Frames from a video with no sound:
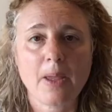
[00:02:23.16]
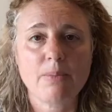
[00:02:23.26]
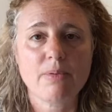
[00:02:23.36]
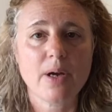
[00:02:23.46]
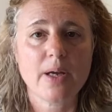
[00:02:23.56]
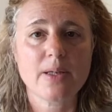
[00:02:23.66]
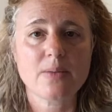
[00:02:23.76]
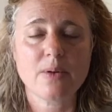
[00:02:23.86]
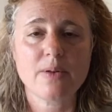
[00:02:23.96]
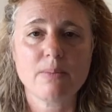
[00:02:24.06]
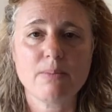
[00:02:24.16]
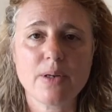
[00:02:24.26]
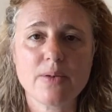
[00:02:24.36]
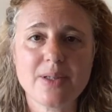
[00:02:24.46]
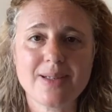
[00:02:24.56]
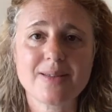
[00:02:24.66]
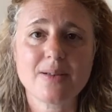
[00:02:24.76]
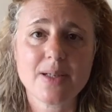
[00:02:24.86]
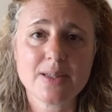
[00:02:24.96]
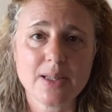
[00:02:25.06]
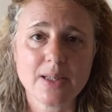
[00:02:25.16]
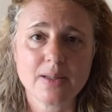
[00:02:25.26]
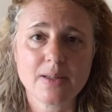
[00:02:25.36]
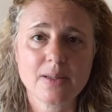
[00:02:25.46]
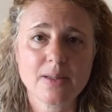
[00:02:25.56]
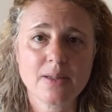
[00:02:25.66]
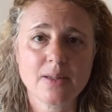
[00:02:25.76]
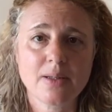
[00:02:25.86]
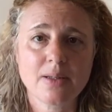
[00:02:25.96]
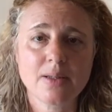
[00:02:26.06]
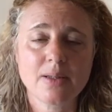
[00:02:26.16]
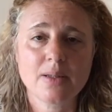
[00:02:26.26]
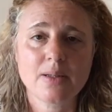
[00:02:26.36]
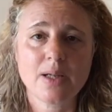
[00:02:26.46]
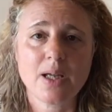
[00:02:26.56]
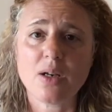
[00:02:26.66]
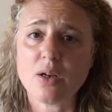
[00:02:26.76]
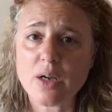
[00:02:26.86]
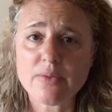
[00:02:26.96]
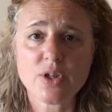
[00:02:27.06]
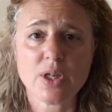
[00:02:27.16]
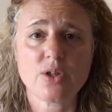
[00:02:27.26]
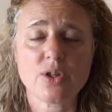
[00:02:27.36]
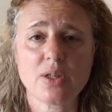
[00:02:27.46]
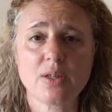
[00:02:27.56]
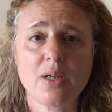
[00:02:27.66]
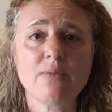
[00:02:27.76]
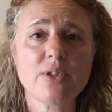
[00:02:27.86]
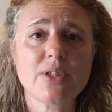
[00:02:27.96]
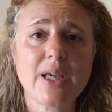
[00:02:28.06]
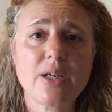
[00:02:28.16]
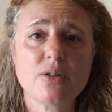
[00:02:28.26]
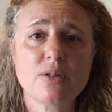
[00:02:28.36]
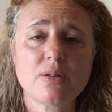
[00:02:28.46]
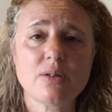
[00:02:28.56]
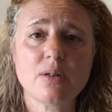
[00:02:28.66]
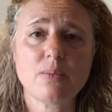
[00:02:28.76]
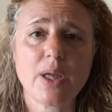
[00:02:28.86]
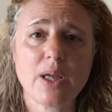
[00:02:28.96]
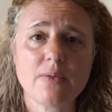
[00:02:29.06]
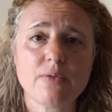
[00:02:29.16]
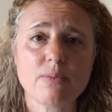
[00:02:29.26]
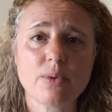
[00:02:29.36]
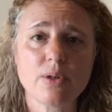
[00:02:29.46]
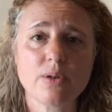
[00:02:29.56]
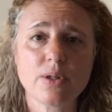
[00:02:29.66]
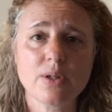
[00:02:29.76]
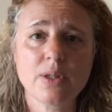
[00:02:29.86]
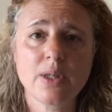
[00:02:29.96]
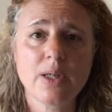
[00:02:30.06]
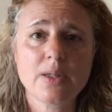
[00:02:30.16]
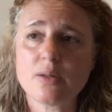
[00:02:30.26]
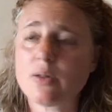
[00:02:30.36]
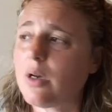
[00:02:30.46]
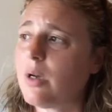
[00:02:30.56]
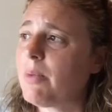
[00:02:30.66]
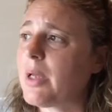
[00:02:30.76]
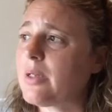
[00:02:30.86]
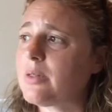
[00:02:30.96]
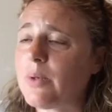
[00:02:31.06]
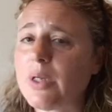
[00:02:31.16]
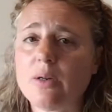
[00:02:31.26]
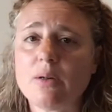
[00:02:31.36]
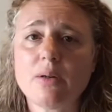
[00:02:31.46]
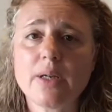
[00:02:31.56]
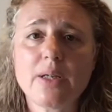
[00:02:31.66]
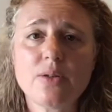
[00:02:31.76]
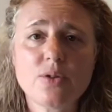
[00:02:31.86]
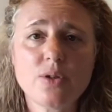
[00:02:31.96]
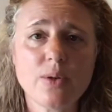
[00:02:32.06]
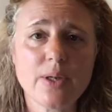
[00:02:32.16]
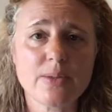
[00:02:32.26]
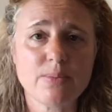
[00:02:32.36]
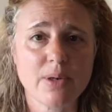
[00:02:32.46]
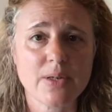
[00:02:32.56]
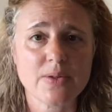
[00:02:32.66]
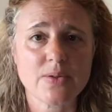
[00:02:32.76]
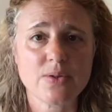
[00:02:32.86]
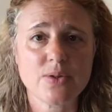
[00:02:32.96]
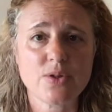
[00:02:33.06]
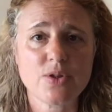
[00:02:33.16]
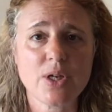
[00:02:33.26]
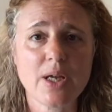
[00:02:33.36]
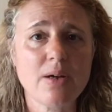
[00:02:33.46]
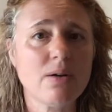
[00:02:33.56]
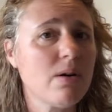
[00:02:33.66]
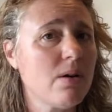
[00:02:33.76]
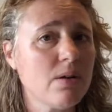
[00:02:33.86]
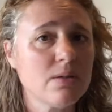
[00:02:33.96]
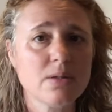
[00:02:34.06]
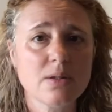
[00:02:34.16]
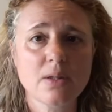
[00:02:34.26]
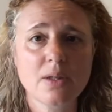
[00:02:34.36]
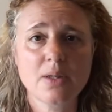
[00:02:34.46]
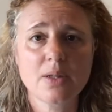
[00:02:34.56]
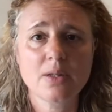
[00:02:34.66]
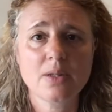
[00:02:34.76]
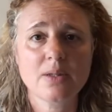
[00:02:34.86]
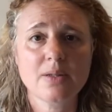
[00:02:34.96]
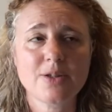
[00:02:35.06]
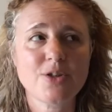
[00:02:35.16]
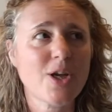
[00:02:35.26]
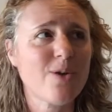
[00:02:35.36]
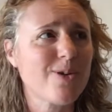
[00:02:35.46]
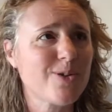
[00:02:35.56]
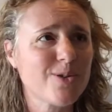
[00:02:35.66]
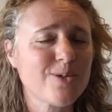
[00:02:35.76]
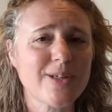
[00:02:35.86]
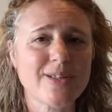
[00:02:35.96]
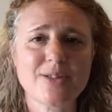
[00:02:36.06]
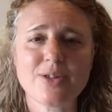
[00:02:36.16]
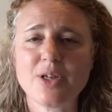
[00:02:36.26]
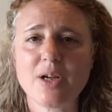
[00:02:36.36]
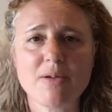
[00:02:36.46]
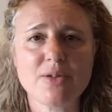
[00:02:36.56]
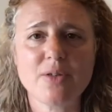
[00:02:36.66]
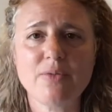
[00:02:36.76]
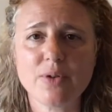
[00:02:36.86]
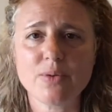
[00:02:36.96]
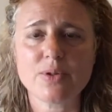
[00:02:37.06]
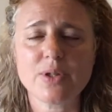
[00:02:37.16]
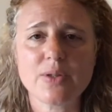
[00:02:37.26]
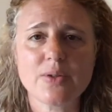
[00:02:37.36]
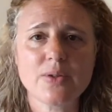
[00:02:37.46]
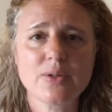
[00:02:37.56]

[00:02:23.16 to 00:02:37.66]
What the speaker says: Prayer is one of the most exciting and life-changing invitations that we have from God to come as we are into His presence, to share our hearts, to share our joys, to share our difficulties,